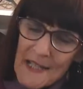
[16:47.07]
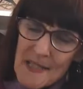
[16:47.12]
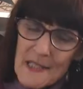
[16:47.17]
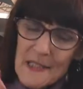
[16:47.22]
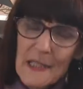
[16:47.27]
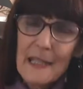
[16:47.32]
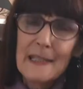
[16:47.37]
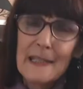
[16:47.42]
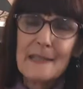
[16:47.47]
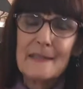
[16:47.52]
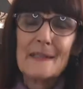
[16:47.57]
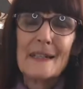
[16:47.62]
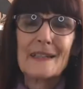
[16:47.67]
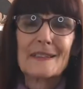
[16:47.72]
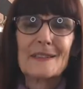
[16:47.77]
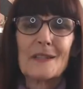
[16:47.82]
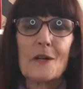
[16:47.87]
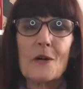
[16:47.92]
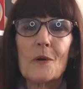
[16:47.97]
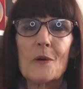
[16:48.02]
letting
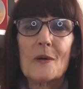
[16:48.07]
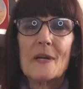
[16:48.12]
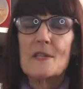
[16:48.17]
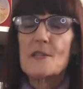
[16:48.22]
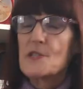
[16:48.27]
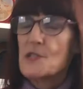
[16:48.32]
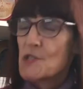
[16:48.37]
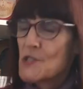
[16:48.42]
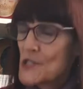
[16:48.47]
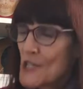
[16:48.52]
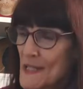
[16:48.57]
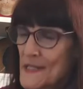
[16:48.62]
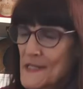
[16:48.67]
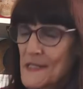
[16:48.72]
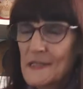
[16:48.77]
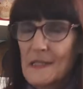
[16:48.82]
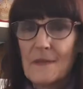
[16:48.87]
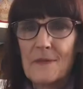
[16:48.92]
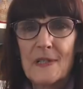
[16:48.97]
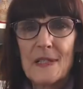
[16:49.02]
that go and just
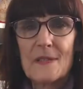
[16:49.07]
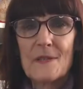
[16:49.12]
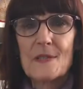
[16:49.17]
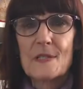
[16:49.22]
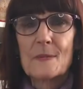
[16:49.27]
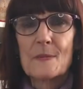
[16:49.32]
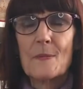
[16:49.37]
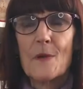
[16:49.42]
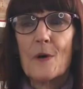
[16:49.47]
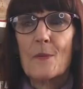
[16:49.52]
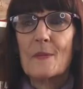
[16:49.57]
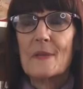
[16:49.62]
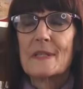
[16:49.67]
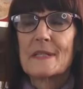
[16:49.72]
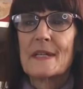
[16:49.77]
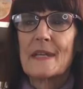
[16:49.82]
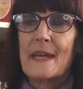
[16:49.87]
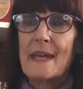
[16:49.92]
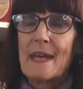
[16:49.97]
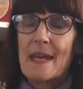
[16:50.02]
living in this moment
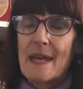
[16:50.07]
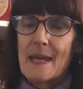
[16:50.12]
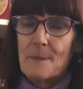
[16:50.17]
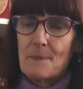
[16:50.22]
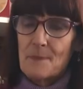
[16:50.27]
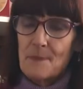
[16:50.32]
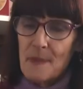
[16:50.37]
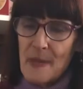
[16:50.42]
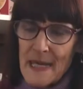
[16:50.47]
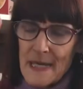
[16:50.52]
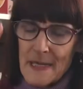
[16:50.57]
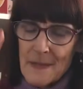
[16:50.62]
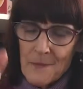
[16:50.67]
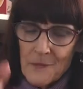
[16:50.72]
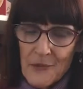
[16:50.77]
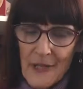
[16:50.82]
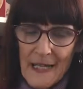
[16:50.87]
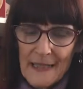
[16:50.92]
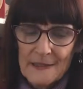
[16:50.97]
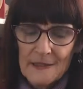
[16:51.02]
and being
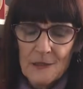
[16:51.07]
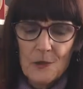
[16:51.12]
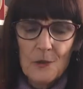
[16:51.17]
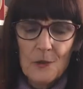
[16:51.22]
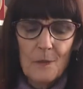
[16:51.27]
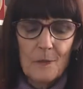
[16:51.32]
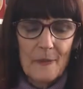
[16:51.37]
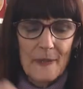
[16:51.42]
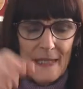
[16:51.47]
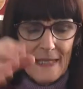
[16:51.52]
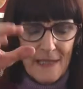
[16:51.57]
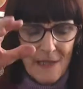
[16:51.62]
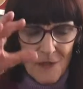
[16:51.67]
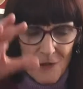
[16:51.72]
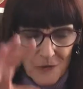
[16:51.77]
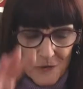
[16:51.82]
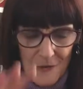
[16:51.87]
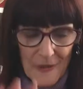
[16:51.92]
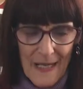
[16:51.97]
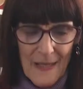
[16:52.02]
practical, being
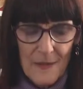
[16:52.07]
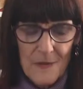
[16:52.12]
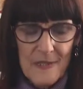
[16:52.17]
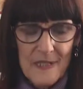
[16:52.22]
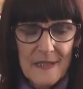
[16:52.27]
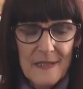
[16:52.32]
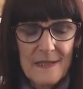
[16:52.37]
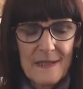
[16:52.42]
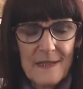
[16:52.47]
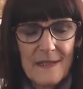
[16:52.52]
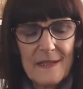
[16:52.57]
grounded,